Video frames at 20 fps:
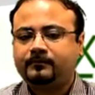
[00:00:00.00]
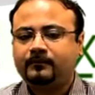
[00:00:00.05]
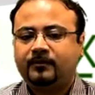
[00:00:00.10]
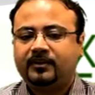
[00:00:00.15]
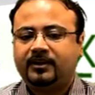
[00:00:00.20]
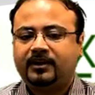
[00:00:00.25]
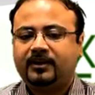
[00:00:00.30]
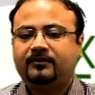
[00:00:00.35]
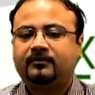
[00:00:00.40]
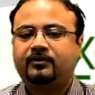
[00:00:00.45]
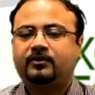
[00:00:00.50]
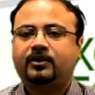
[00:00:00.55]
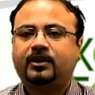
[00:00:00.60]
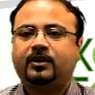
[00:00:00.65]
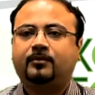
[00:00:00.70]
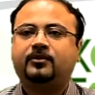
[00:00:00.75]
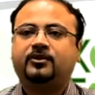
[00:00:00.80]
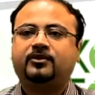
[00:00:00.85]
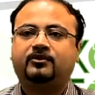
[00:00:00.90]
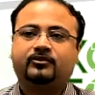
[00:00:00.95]
There are a few
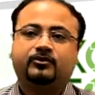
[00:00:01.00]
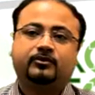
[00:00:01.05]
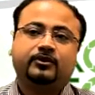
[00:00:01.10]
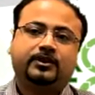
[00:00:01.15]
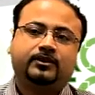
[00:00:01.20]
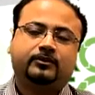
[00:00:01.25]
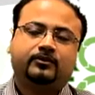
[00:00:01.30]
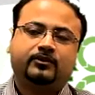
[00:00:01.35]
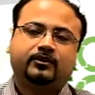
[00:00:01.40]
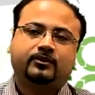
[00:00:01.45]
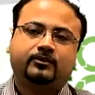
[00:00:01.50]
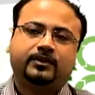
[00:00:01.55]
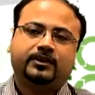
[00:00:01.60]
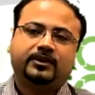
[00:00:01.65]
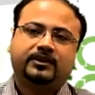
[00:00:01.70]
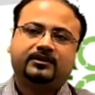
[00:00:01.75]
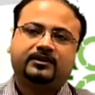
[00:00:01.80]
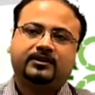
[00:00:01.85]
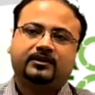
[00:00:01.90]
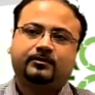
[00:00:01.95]
companies who are doing
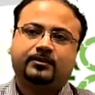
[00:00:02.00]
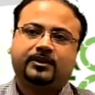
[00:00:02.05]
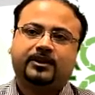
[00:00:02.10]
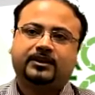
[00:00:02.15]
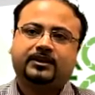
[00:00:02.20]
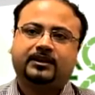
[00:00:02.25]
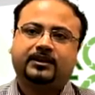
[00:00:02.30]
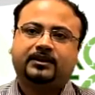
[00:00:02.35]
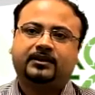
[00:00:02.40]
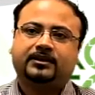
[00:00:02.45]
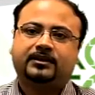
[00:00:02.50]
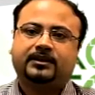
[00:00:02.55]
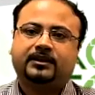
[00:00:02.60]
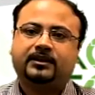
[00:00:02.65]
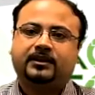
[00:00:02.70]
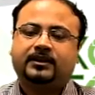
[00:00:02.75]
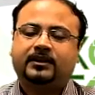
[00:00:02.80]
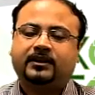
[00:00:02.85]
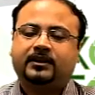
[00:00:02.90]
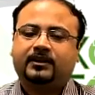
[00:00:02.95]
this in America,
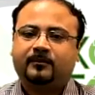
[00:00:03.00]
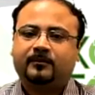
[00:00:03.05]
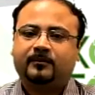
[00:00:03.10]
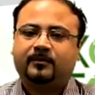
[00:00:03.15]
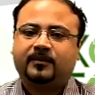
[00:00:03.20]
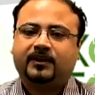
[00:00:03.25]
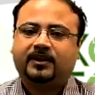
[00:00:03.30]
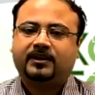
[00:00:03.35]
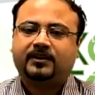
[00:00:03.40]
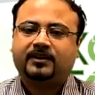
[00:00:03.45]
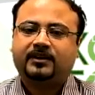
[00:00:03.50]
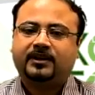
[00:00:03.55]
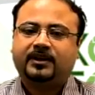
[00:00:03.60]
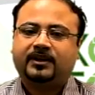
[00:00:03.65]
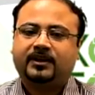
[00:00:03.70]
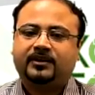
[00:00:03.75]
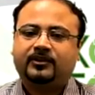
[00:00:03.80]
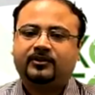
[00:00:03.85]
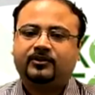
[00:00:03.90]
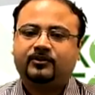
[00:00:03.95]
but
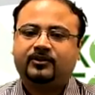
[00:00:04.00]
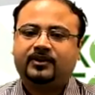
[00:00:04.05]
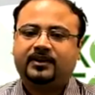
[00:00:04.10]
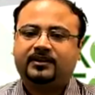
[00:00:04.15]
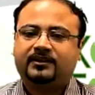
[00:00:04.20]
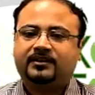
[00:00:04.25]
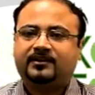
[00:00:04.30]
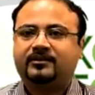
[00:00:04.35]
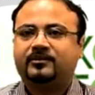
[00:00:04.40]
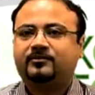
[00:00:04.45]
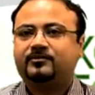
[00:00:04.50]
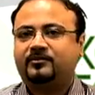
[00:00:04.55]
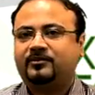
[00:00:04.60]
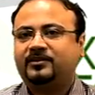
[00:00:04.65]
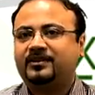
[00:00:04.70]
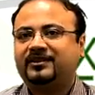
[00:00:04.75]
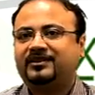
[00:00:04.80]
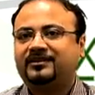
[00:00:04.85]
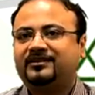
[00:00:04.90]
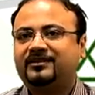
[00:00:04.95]
in UK this
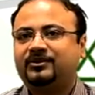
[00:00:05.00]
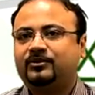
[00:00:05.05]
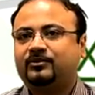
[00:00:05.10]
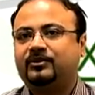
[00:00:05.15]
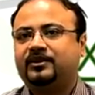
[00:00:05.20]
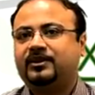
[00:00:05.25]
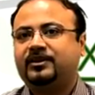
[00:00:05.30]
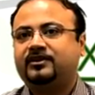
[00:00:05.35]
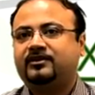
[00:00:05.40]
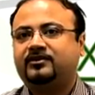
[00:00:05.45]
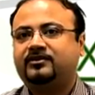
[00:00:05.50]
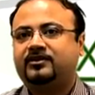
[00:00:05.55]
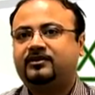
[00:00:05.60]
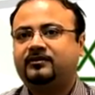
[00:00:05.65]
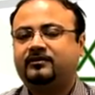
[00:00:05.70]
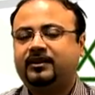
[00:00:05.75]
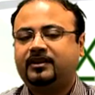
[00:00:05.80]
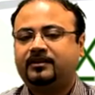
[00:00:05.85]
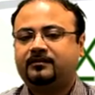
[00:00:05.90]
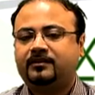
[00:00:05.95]
is the only
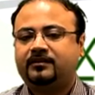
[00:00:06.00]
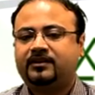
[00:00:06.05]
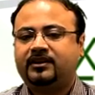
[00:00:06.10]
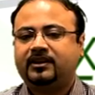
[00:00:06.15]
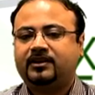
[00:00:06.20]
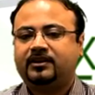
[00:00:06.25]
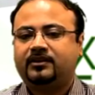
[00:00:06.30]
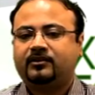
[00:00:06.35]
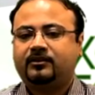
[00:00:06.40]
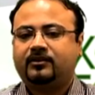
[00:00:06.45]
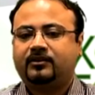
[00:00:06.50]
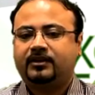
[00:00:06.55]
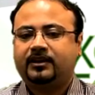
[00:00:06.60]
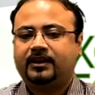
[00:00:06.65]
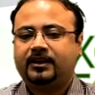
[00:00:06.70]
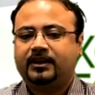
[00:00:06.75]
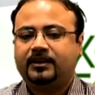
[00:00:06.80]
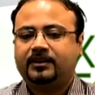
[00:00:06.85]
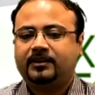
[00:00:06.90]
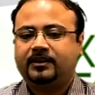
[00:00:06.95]
initiative that we've taken on,
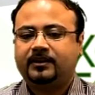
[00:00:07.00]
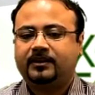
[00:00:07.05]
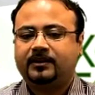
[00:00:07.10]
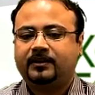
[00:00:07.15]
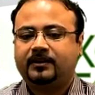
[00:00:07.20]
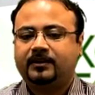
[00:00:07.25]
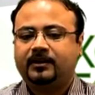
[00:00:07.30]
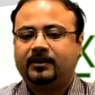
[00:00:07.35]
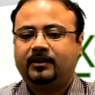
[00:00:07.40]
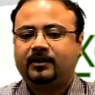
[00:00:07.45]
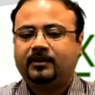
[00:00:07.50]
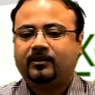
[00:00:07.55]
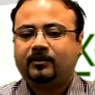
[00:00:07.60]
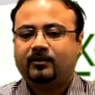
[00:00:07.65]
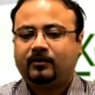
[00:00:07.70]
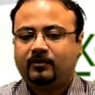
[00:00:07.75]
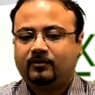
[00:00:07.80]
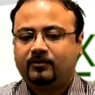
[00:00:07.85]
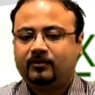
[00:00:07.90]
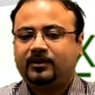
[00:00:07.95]
and
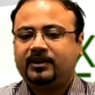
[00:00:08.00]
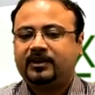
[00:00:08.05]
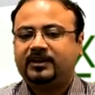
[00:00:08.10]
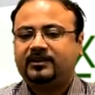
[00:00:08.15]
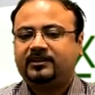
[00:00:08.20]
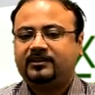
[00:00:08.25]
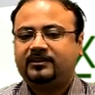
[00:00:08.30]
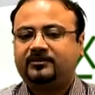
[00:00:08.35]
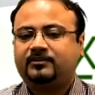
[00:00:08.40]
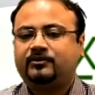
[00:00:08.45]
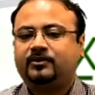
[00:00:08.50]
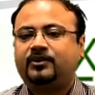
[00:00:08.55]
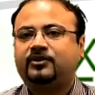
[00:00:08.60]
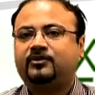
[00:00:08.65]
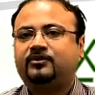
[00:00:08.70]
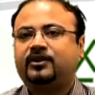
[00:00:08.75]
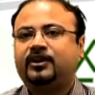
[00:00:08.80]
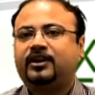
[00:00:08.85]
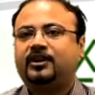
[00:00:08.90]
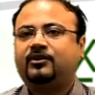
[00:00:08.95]
hopefully this is going
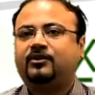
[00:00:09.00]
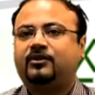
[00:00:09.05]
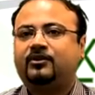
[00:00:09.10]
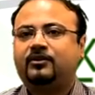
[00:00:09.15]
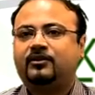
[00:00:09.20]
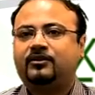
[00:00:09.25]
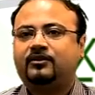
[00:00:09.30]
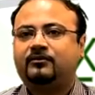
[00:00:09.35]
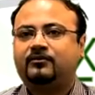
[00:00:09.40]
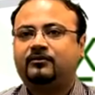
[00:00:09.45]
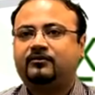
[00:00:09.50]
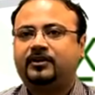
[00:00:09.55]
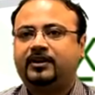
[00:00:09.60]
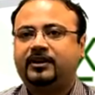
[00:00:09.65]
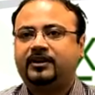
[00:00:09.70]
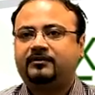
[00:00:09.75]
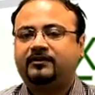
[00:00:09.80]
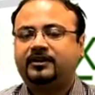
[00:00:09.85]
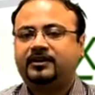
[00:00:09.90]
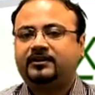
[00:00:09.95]
to take on
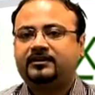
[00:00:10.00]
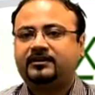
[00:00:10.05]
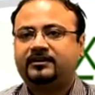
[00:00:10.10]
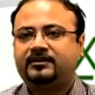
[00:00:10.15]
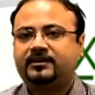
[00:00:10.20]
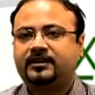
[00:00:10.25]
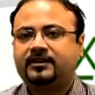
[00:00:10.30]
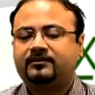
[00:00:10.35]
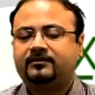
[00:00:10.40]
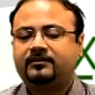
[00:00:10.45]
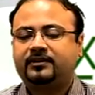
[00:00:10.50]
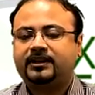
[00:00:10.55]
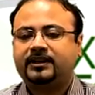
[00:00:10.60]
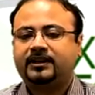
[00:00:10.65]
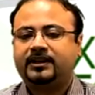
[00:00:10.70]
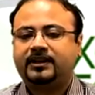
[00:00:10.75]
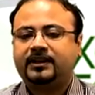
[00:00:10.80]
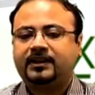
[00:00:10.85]
very, very successfully.